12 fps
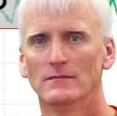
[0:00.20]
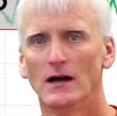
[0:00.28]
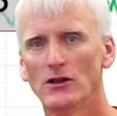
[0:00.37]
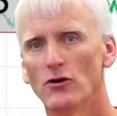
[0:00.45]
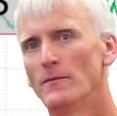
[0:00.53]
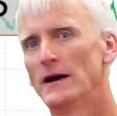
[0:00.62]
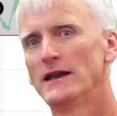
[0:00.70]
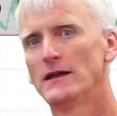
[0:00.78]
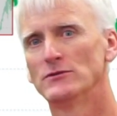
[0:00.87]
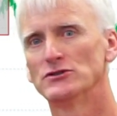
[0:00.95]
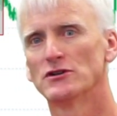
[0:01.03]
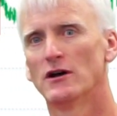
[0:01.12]
Hello, my
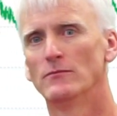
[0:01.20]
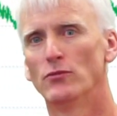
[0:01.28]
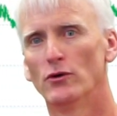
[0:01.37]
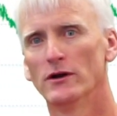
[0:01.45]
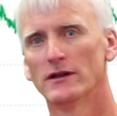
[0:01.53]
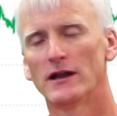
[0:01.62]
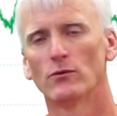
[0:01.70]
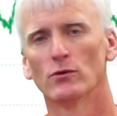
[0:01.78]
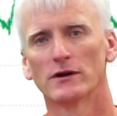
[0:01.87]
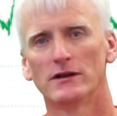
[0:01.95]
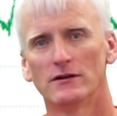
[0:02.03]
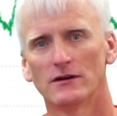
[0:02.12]
name is Sean Boyle and I
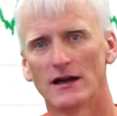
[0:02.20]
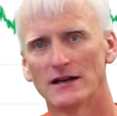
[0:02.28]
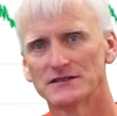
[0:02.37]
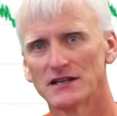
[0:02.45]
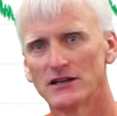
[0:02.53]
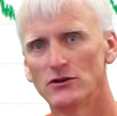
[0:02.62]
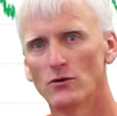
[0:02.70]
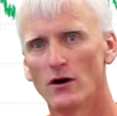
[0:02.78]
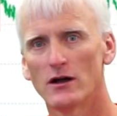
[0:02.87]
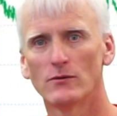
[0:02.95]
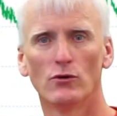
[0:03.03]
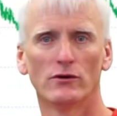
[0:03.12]
work here at SIU
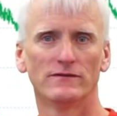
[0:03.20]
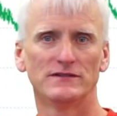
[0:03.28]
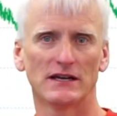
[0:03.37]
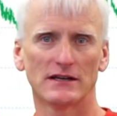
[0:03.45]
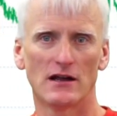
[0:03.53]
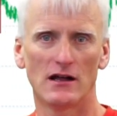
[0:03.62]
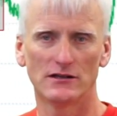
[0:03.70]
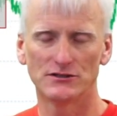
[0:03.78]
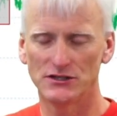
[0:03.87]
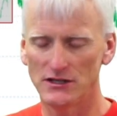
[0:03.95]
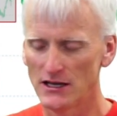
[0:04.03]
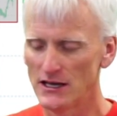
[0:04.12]
Automotive
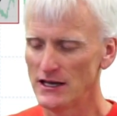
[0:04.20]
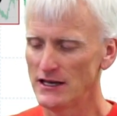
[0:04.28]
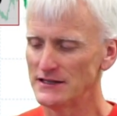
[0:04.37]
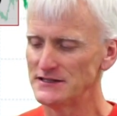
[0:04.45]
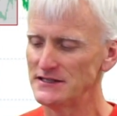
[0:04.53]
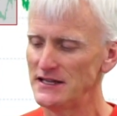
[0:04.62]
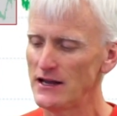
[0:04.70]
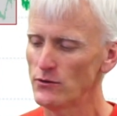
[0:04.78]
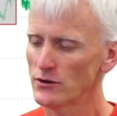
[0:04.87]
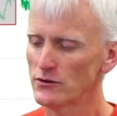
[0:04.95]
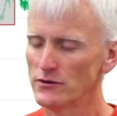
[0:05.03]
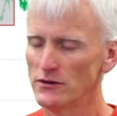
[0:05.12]
Technology, and today
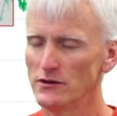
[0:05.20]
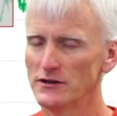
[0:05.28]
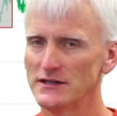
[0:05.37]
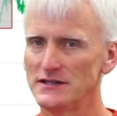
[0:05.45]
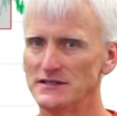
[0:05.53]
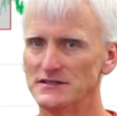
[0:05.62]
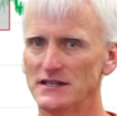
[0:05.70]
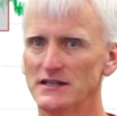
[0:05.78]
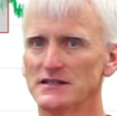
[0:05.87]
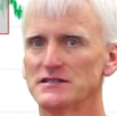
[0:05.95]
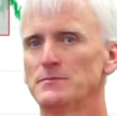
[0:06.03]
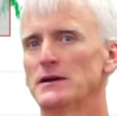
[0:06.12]
we're going to look at these
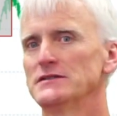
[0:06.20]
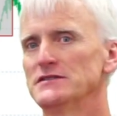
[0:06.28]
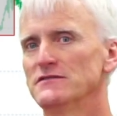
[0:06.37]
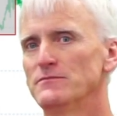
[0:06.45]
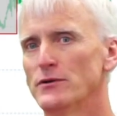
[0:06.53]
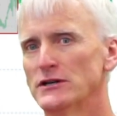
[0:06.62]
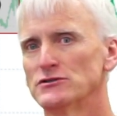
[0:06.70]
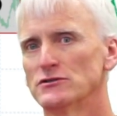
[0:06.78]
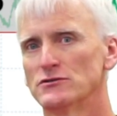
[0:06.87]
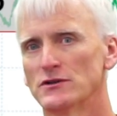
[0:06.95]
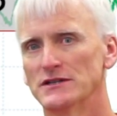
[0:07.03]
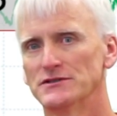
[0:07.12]
inexpensive
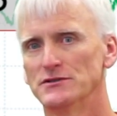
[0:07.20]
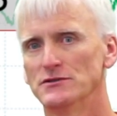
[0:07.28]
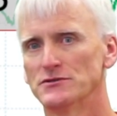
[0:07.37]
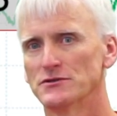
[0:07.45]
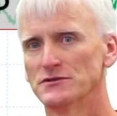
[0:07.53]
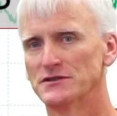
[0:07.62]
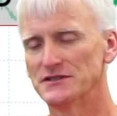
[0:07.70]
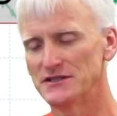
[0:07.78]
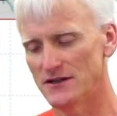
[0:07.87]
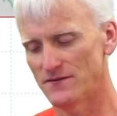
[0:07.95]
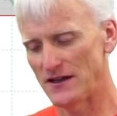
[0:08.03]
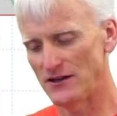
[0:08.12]
pressure transducers to
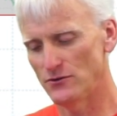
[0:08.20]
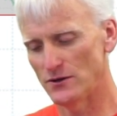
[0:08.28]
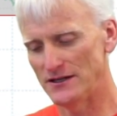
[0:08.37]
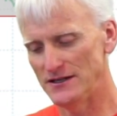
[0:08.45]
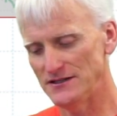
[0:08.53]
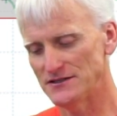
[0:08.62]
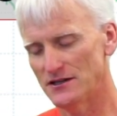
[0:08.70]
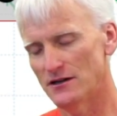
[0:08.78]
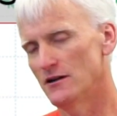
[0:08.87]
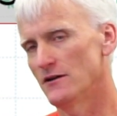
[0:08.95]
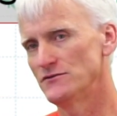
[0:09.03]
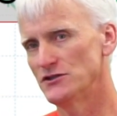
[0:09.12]
see if they do a decent
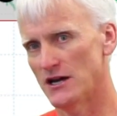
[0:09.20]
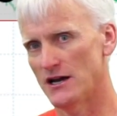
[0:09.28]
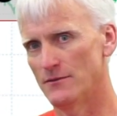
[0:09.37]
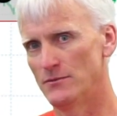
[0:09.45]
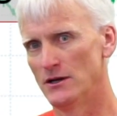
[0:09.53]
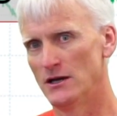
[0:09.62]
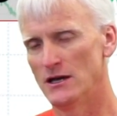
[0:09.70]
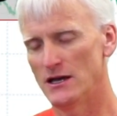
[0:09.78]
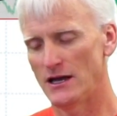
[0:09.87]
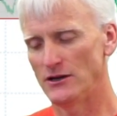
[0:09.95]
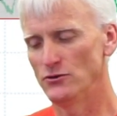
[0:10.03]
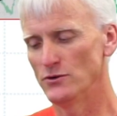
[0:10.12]
enough job
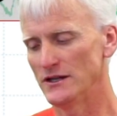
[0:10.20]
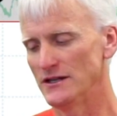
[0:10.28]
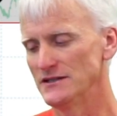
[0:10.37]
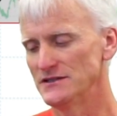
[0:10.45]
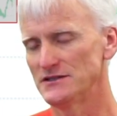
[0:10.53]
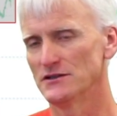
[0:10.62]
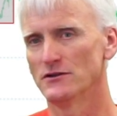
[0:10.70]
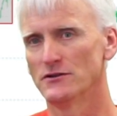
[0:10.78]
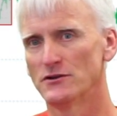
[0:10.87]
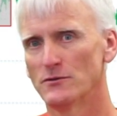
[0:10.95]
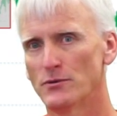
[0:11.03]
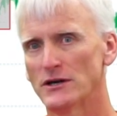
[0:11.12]
at doing
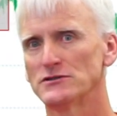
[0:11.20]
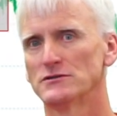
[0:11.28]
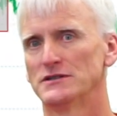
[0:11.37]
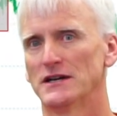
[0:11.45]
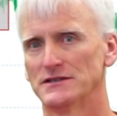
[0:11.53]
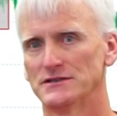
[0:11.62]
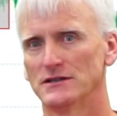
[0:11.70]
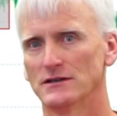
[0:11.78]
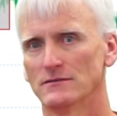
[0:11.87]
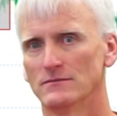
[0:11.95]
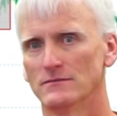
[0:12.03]
in-cylinder pressure testing.